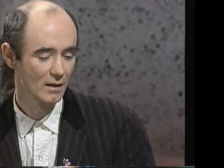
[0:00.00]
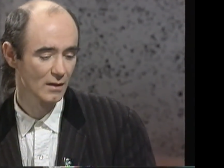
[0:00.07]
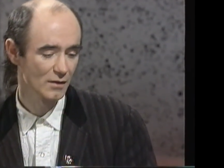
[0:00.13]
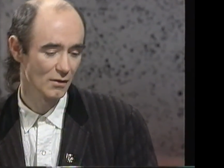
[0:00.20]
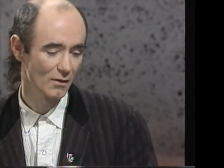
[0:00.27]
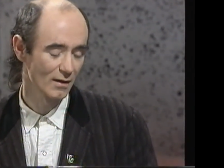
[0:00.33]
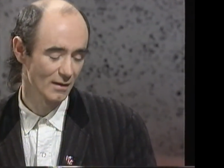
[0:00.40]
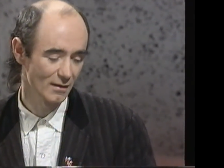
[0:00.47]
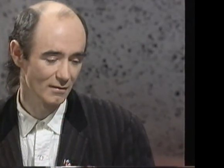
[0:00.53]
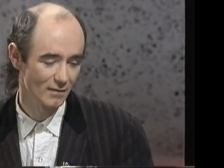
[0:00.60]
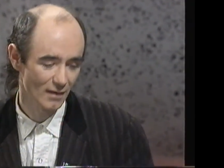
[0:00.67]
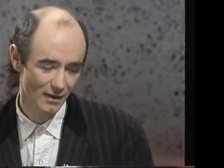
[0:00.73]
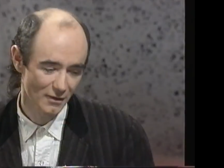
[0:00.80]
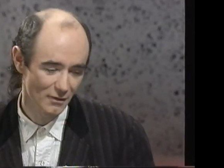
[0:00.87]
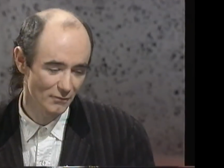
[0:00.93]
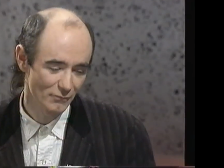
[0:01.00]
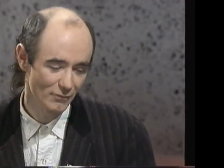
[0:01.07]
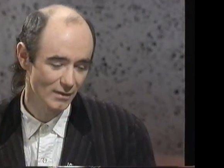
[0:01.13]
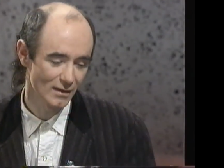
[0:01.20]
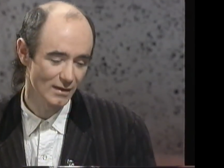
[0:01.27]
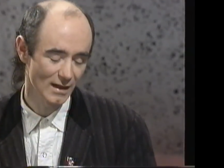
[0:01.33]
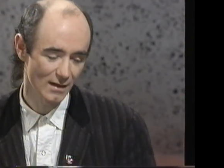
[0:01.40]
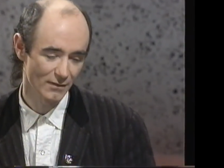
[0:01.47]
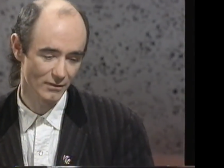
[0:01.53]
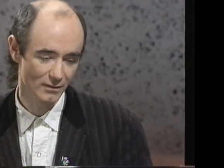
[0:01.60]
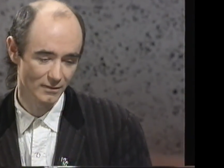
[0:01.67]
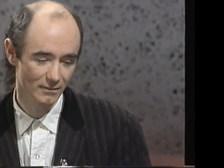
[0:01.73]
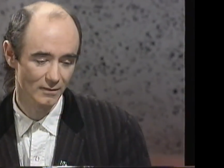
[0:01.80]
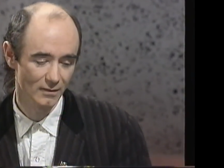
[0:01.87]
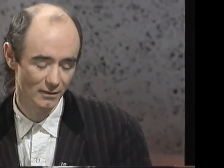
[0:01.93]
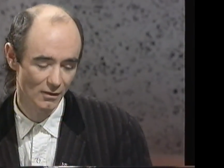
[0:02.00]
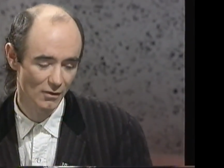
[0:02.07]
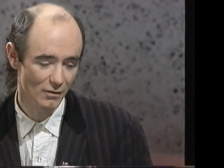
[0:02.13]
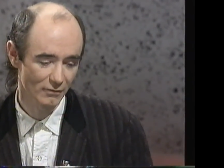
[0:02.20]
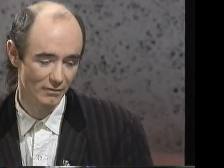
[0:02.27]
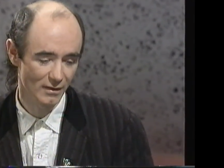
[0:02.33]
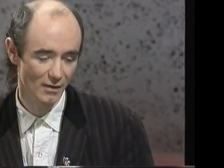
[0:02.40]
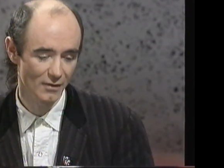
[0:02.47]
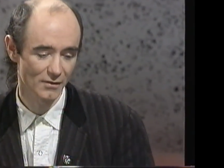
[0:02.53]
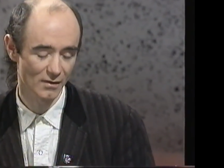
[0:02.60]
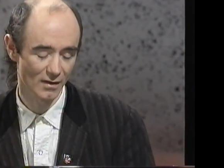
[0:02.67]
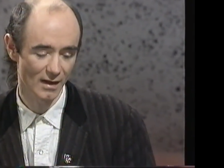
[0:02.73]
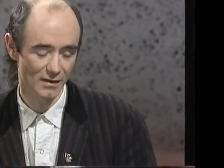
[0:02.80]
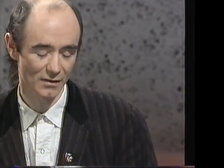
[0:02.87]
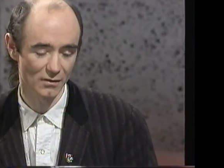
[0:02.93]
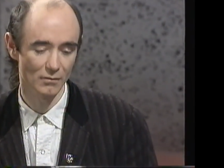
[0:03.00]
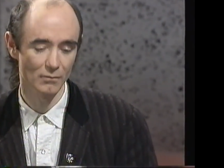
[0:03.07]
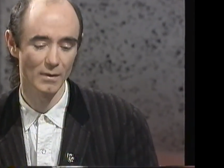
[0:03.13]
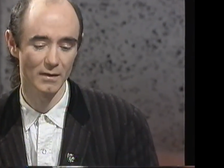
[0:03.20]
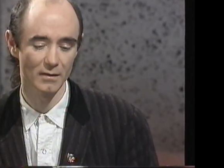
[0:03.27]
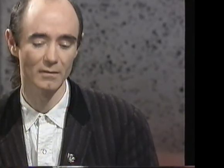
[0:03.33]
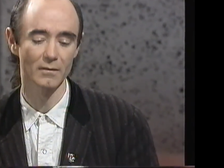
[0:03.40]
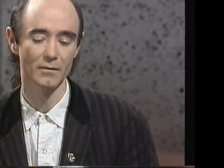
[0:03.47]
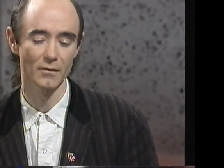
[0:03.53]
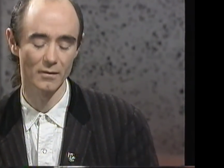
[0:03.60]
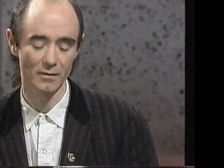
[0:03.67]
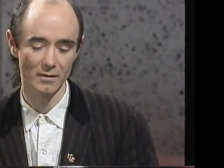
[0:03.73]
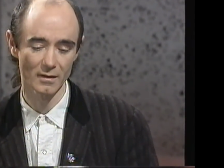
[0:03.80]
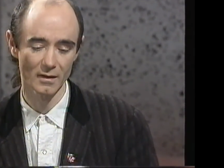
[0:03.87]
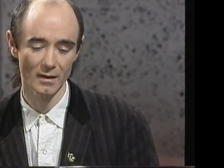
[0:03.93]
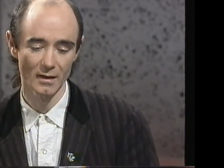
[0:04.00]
So I don't really have a concrete answer as to whether or not